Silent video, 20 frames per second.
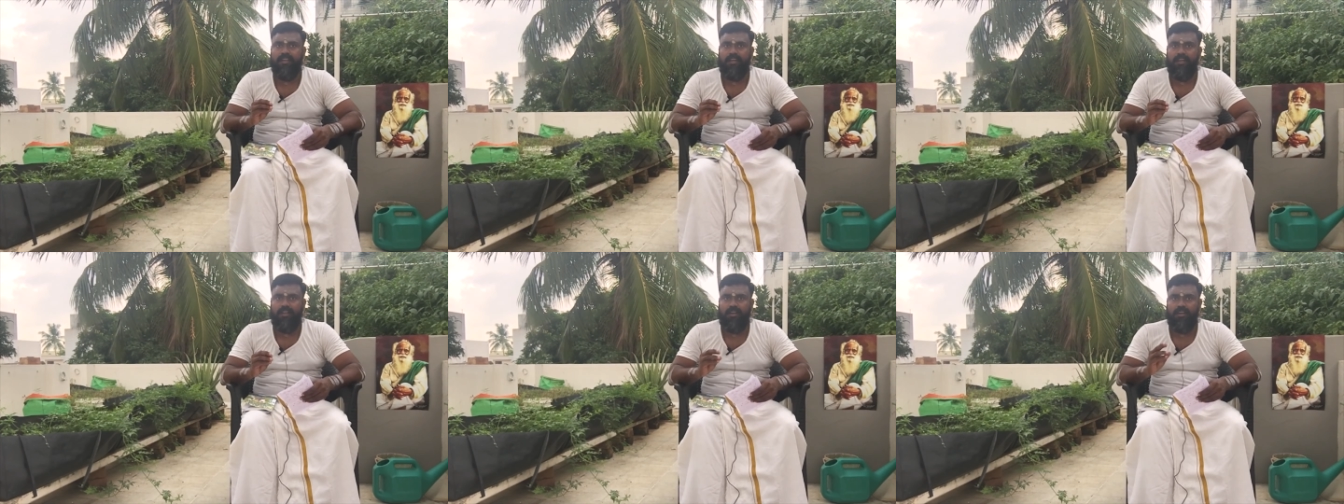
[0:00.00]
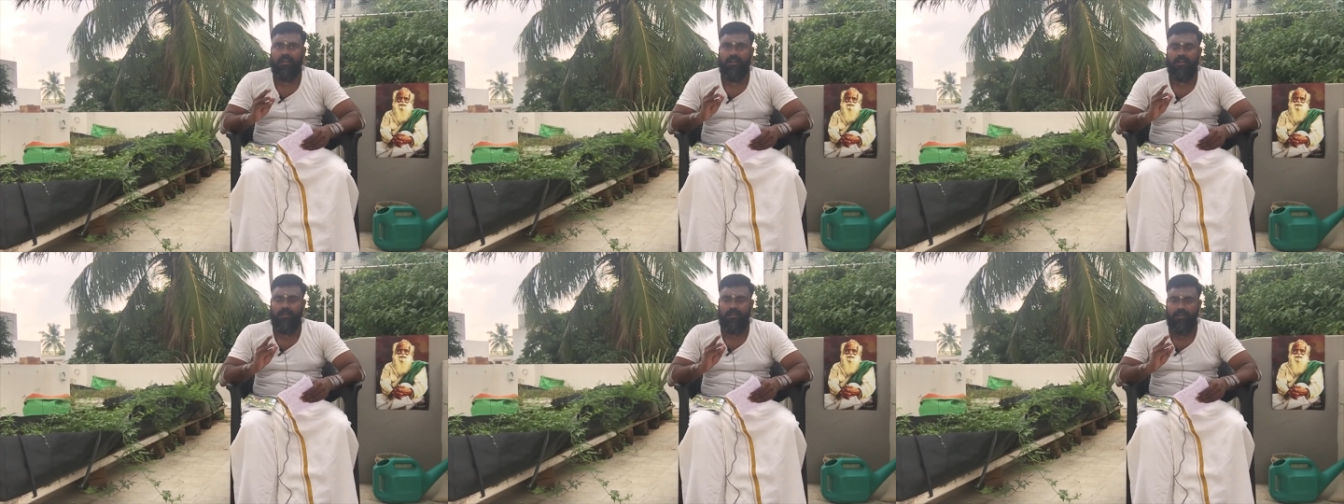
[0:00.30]

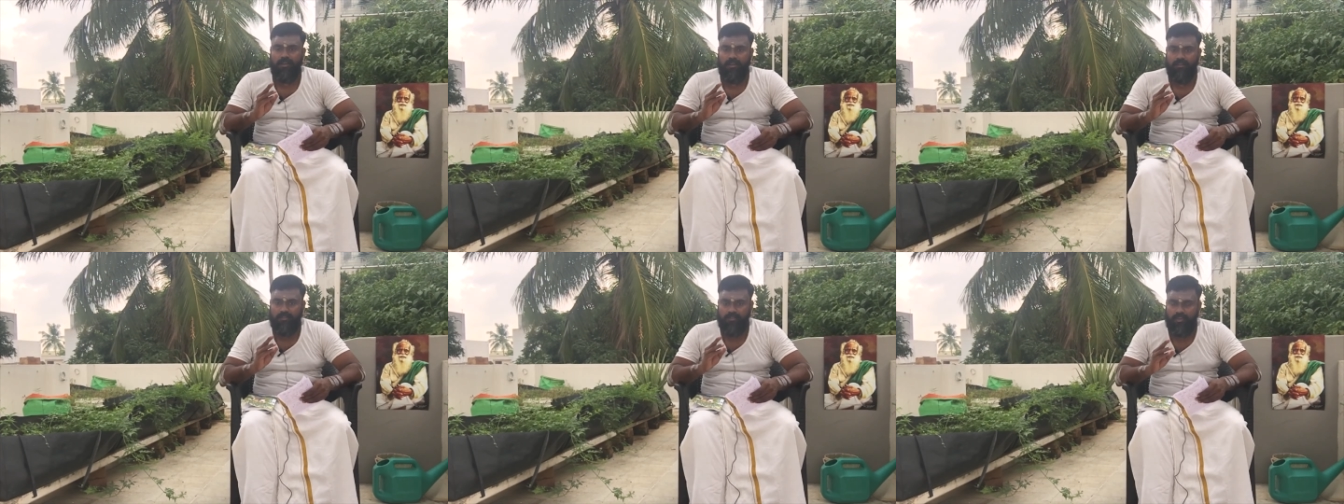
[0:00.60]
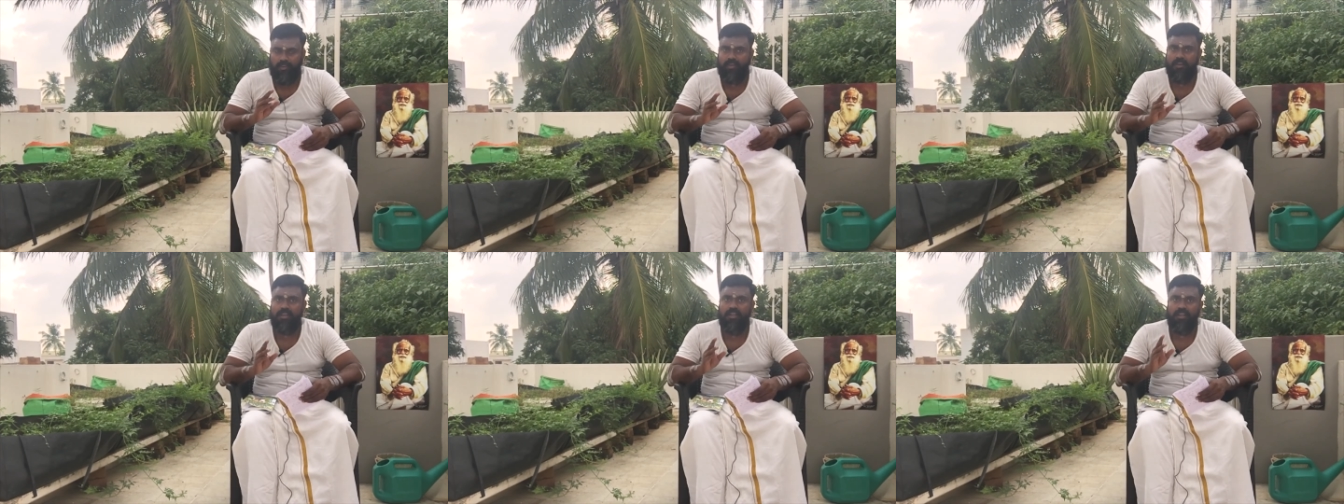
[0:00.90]
uh,
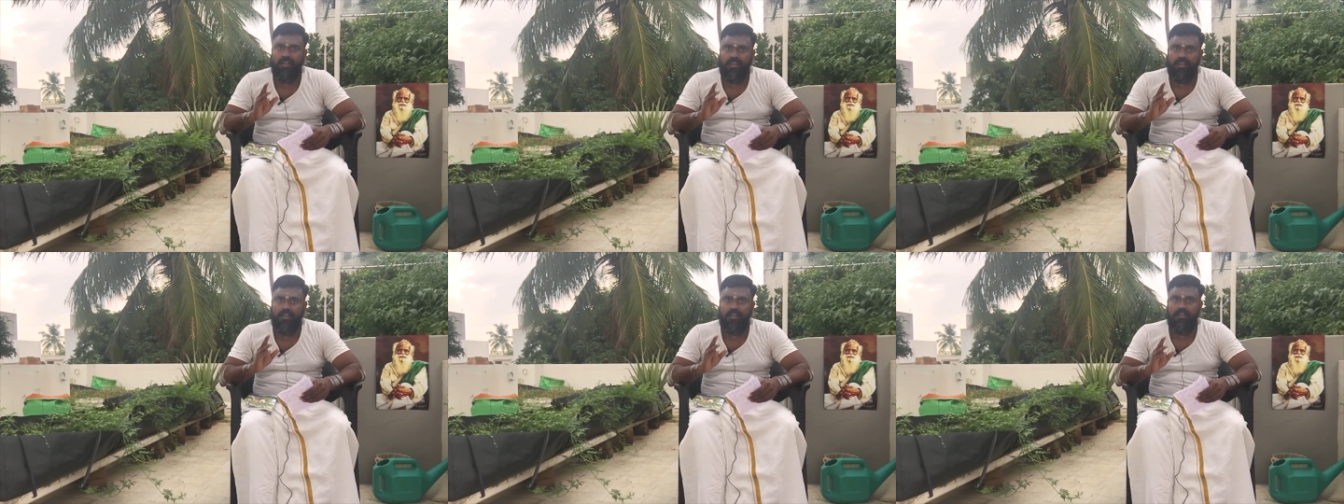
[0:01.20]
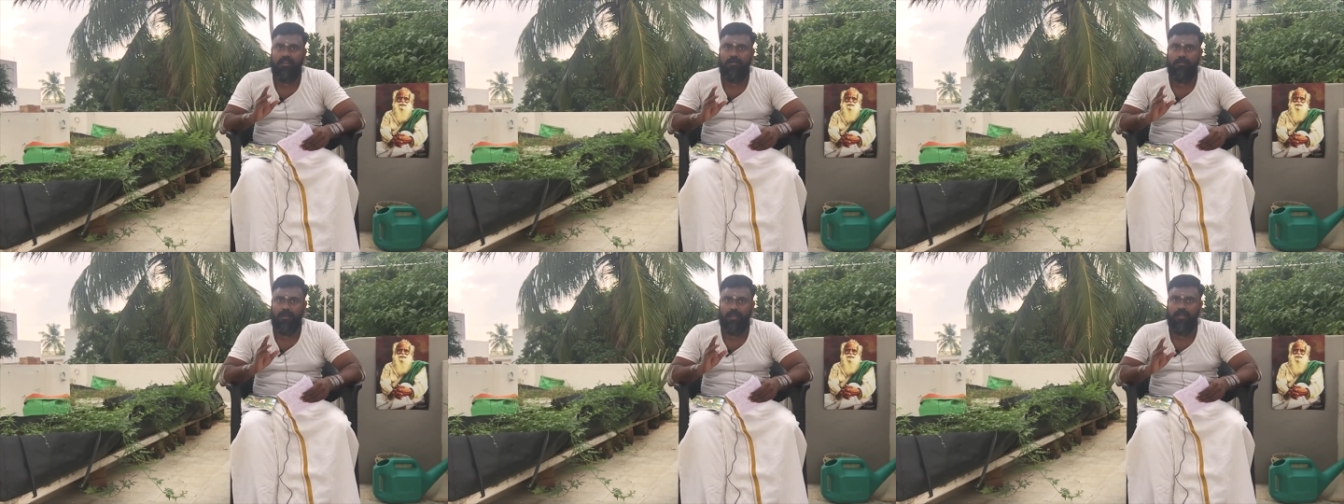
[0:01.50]
48
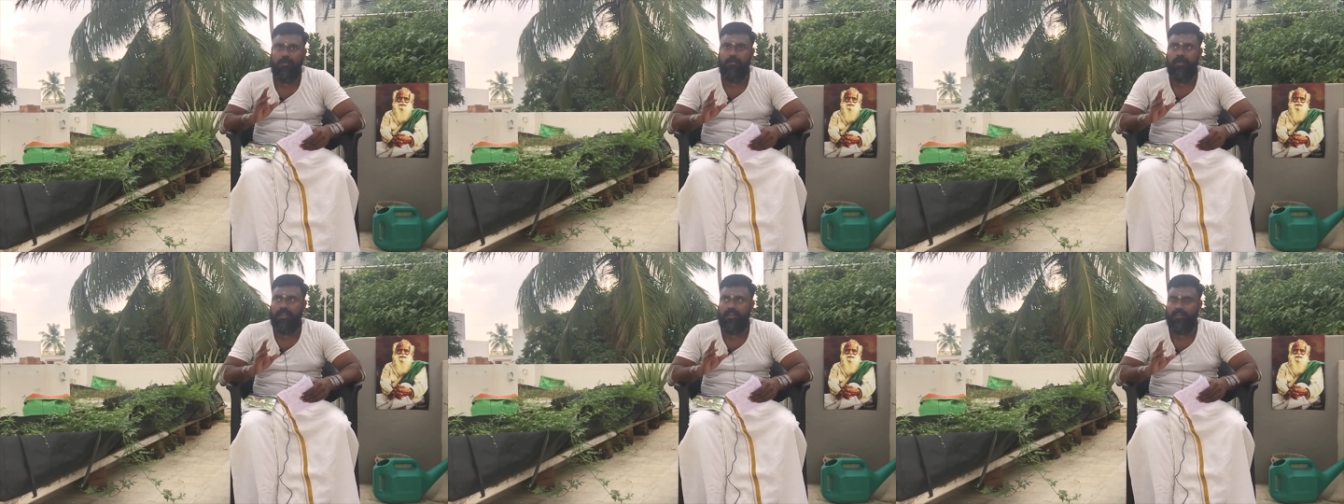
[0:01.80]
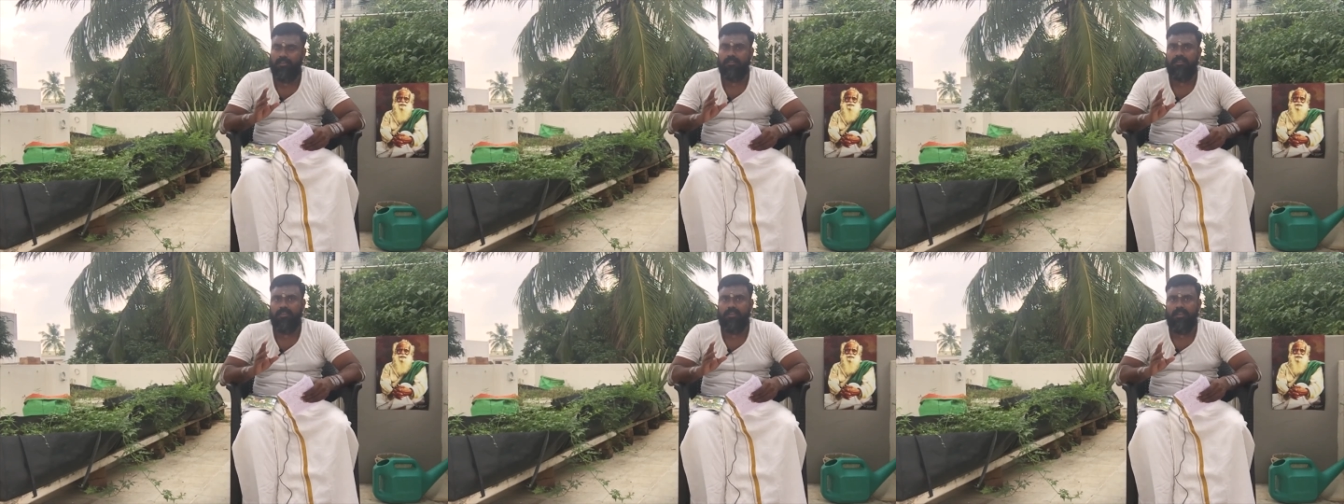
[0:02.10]
uh, milli
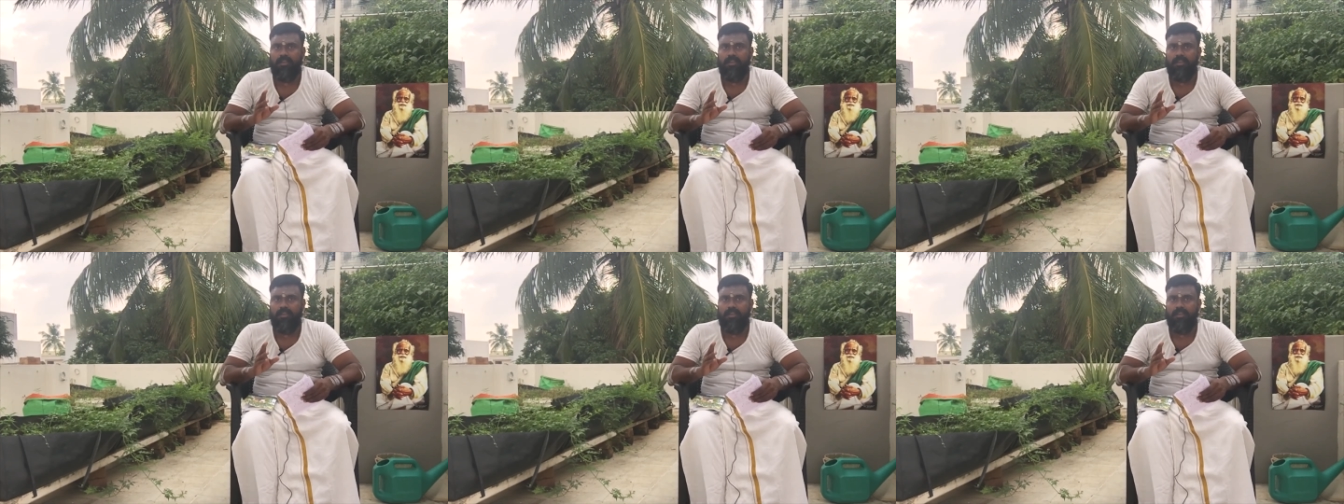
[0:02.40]
because